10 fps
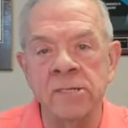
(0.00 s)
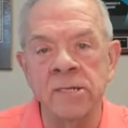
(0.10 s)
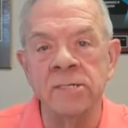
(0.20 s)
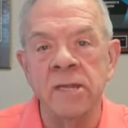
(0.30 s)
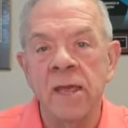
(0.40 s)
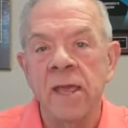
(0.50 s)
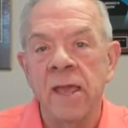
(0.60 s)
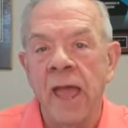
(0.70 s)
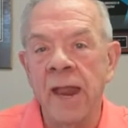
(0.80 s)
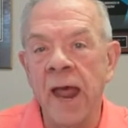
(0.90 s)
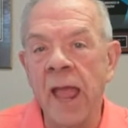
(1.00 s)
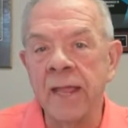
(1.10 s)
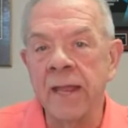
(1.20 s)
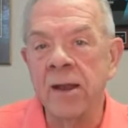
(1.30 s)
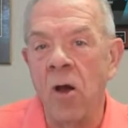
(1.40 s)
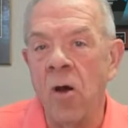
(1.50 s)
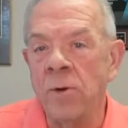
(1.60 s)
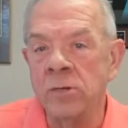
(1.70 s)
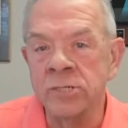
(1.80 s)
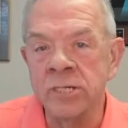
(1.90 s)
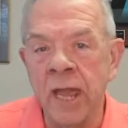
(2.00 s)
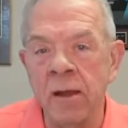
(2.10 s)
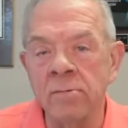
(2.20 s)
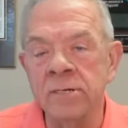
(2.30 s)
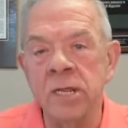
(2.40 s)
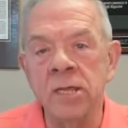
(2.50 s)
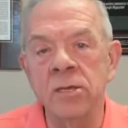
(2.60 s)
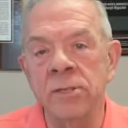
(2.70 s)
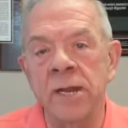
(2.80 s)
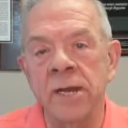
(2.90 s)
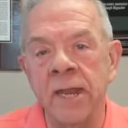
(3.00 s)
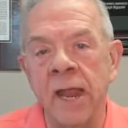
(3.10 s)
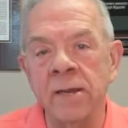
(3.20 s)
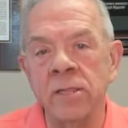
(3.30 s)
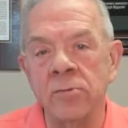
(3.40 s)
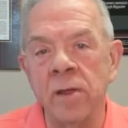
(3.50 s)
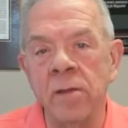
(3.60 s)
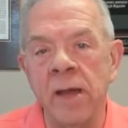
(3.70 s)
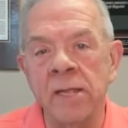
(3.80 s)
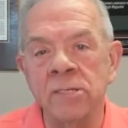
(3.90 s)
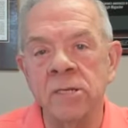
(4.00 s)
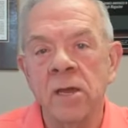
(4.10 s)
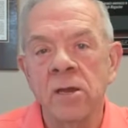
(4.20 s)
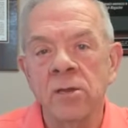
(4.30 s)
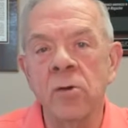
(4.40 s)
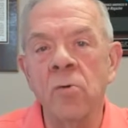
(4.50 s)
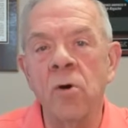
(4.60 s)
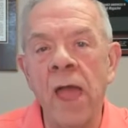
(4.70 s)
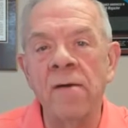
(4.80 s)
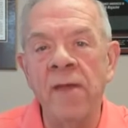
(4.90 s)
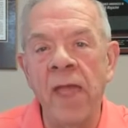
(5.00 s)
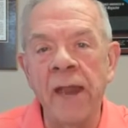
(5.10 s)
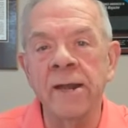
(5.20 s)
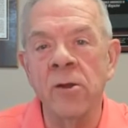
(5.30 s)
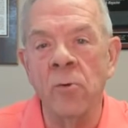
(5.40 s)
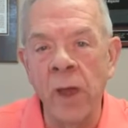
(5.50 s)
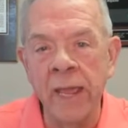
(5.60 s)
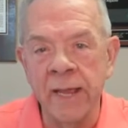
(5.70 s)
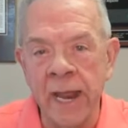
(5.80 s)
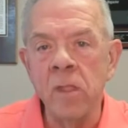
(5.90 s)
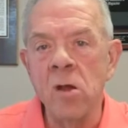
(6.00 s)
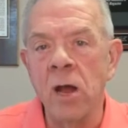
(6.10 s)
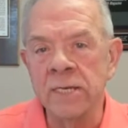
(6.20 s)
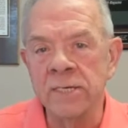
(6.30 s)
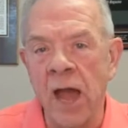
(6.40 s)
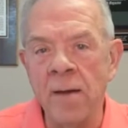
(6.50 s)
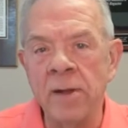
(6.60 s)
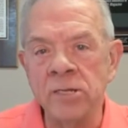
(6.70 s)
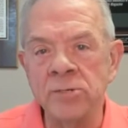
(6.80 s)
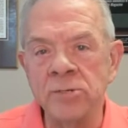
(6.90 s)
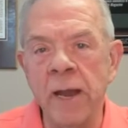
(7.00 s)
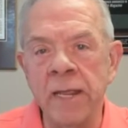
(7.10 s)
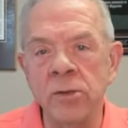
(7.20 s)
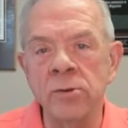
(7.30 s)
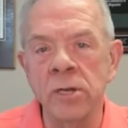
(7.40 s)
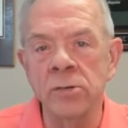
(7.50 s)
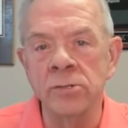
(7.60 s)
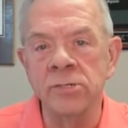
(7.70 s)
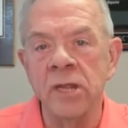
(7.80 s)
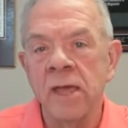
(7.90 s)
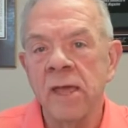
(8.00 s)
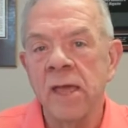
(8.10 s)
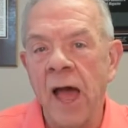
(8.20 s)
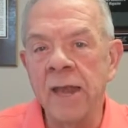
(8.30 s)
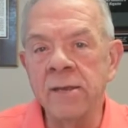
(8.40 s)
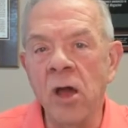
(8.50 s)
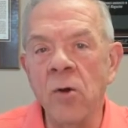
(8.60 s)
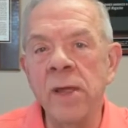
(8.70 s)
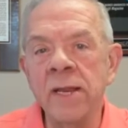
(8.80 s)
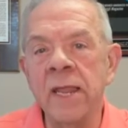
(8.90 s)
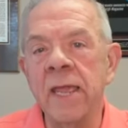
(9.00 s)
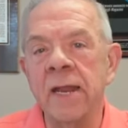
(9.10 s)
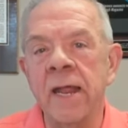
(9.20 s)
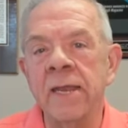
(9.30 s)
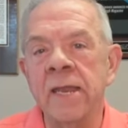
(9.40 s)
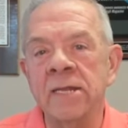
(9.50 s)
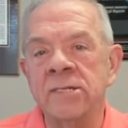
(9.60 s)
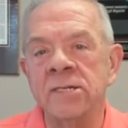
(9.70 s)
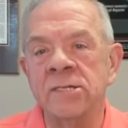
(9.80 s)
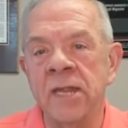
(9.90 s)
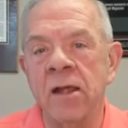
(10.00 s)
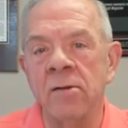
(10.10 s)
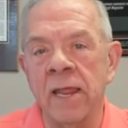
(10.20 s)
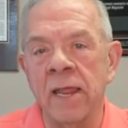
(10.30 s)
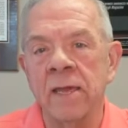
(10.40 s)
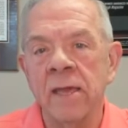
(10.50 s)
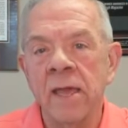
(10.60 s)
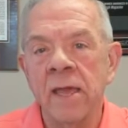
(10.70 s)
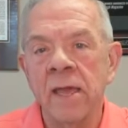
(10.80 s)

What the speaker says: And I can almost guarantee you that at the end of 3 months, you will have had an awakening onto how much money you lose unknowingly and unnecessarily,